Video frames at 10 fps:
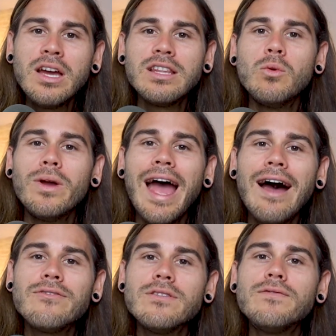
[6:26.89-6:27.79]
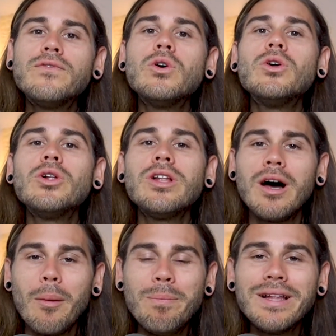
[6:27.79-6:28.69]
then we have the full
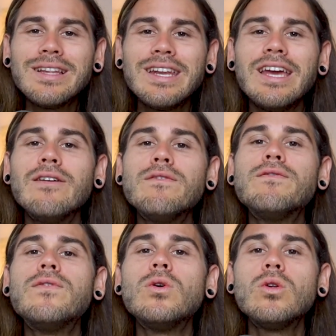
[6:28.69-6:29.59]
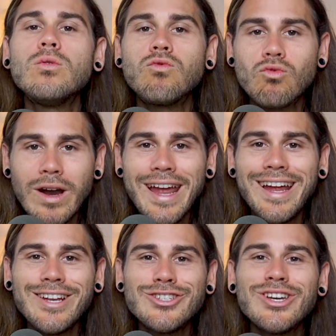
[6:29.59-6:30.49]
ability and full
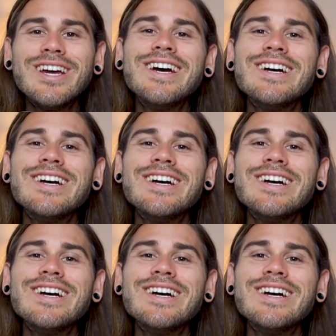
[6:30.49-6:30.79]
range